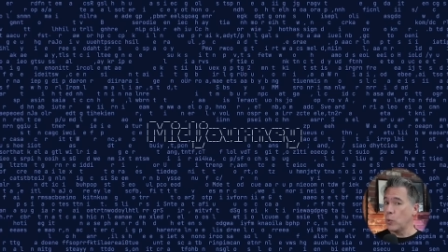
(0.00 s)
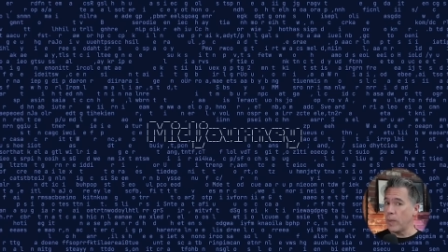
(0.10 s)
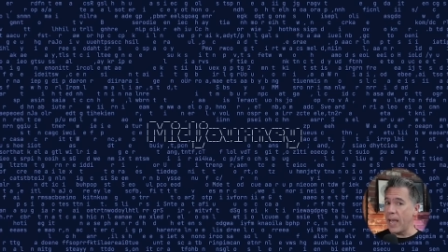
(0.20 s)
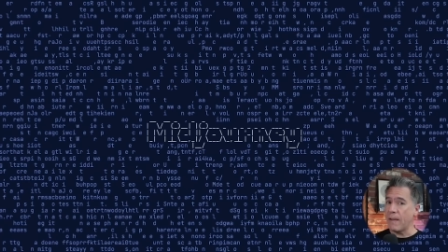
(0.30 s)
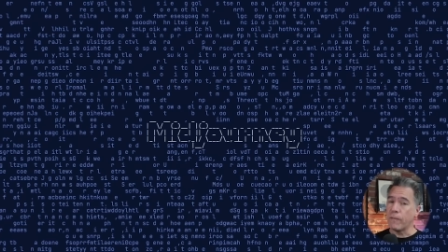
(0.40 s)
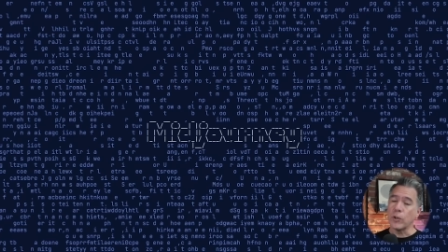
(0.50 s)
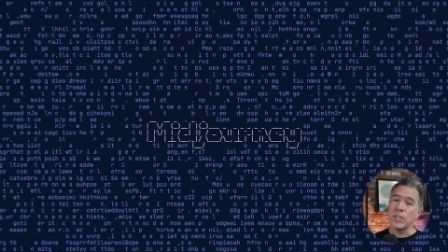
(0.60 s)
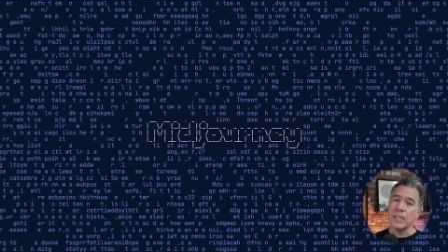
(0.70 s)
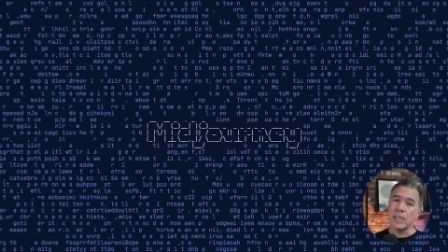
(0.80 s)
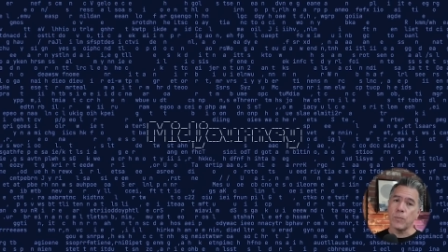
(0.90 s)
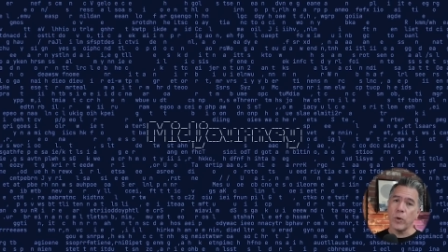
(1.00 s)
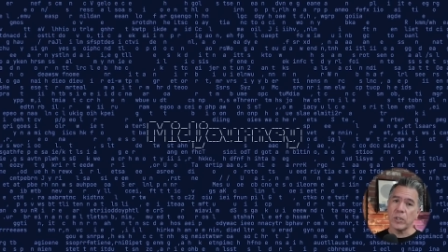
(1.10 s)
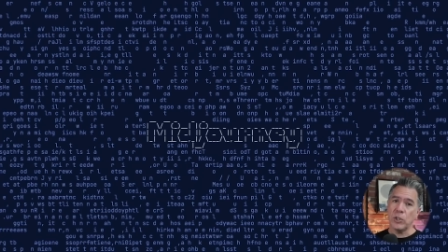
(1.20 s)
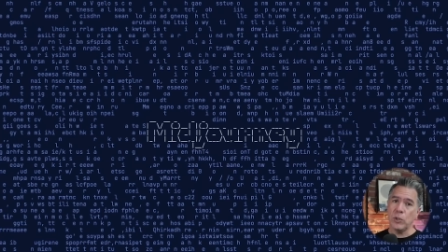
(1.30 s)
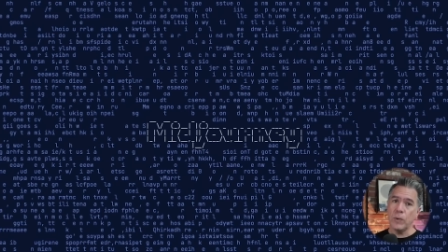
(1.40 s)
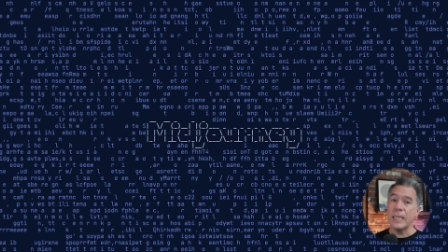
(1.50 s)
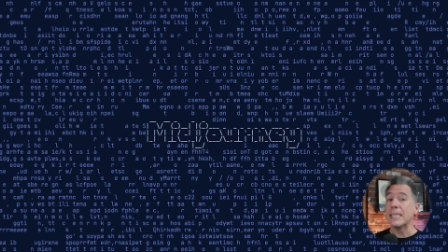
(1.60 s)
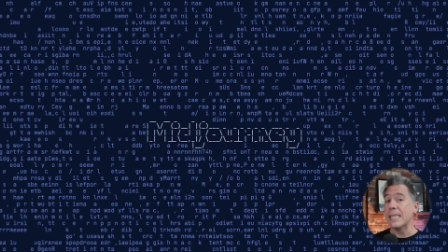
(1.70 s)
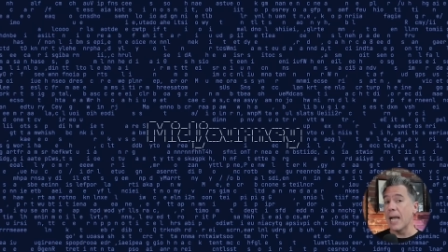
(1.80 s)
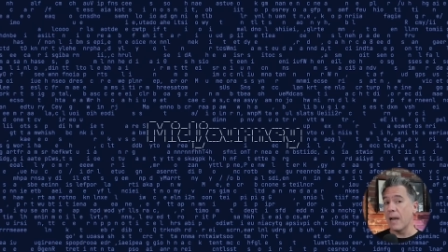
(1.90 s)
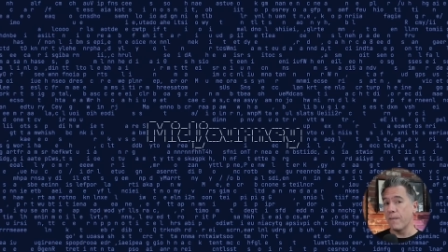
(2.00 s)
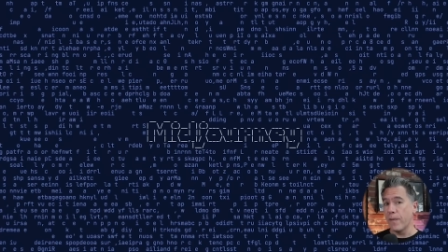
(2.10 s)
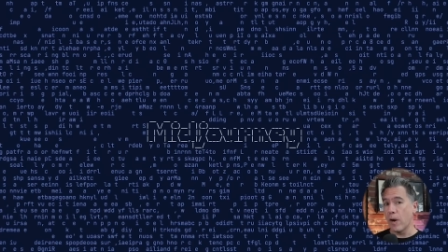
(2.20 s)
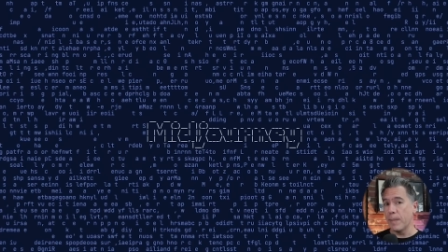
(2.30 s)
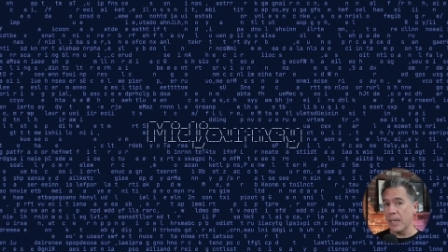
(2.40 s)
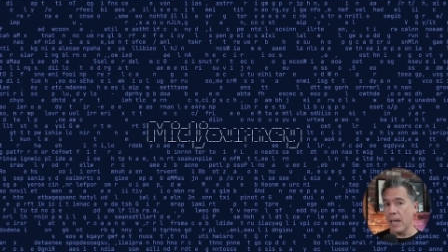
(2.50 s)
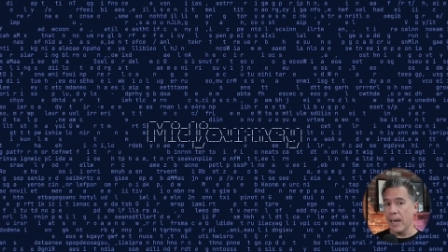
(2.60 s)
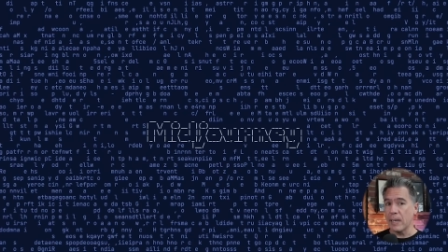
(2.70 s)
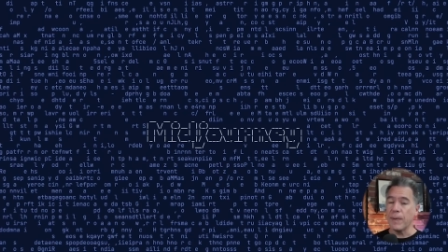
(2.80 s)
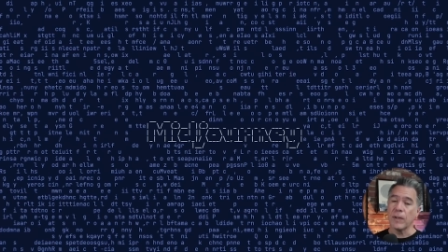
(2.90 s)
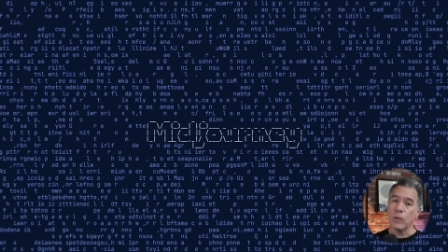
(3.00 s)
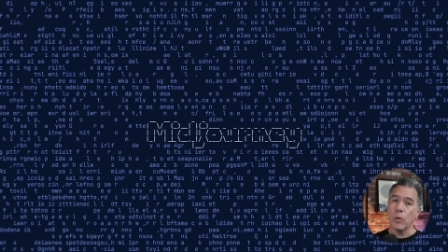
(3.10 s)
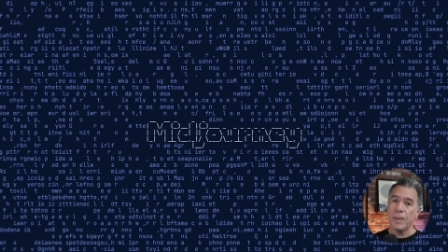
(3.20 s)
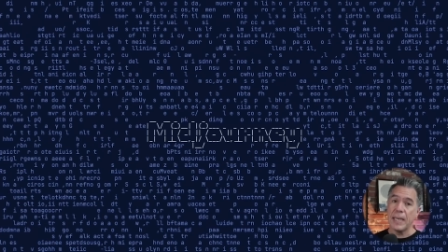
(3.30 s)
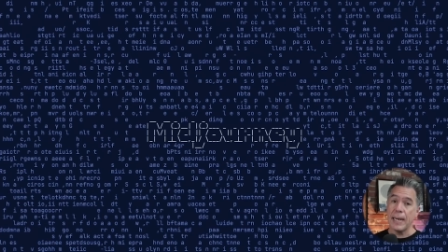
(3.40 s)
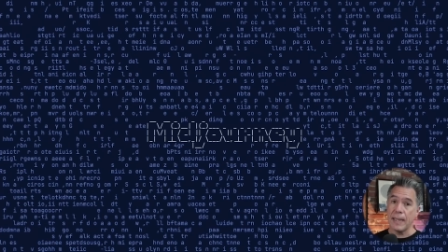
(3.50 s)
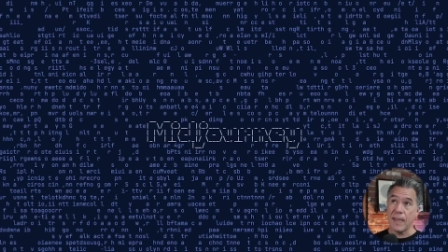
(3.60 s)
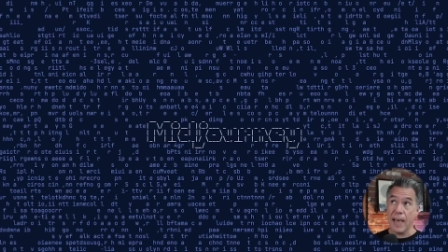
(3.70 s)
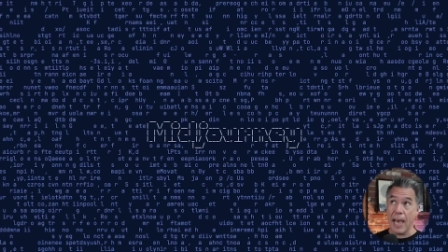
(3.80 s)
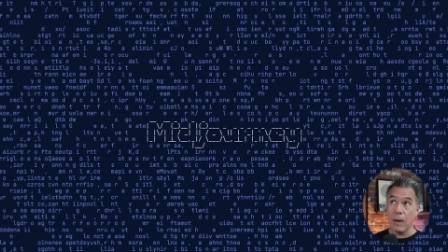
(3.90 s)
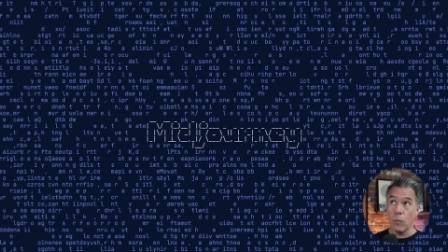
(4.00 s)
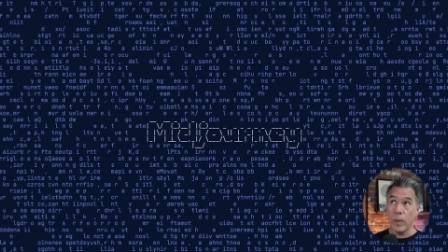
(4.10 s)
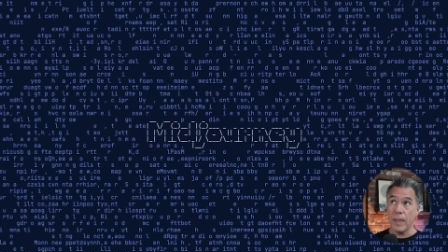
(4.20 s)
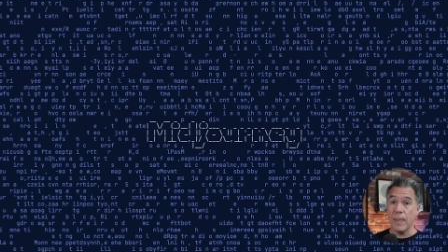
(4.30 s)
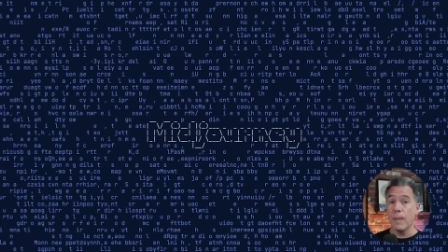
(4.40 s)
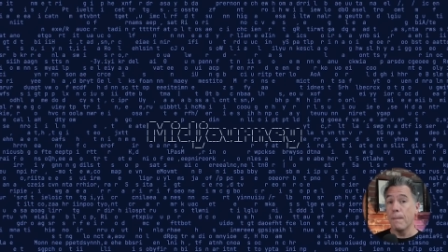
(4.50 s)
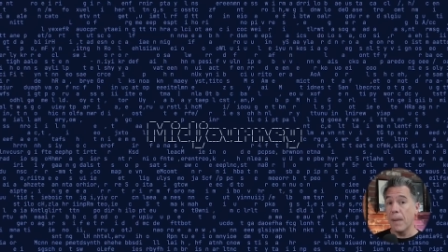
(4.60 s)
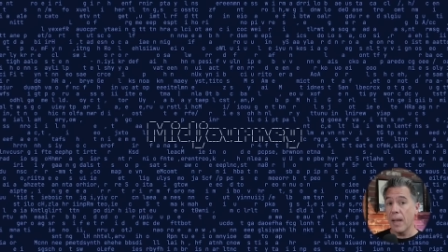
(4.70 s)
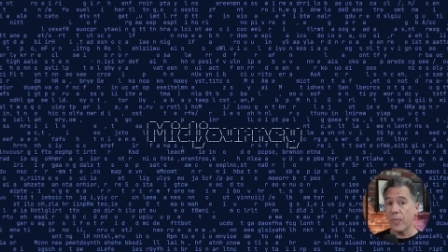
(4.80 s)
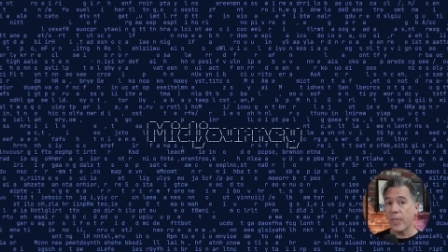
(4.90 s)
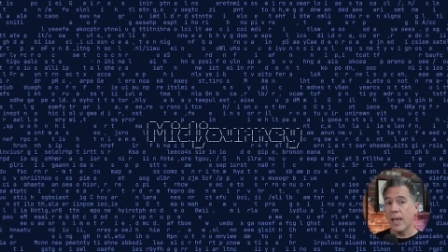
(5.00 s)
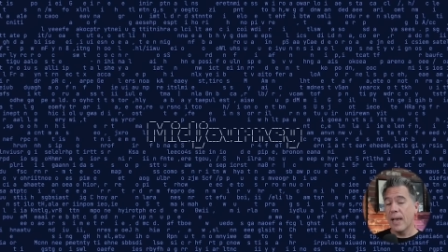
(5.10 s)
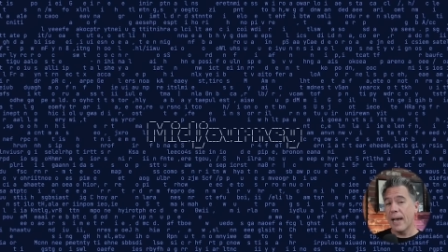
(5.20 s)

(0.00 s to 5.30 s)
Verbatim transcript: To that, version 6.2 is not far behind. Apparently, we'll be getting that within the month.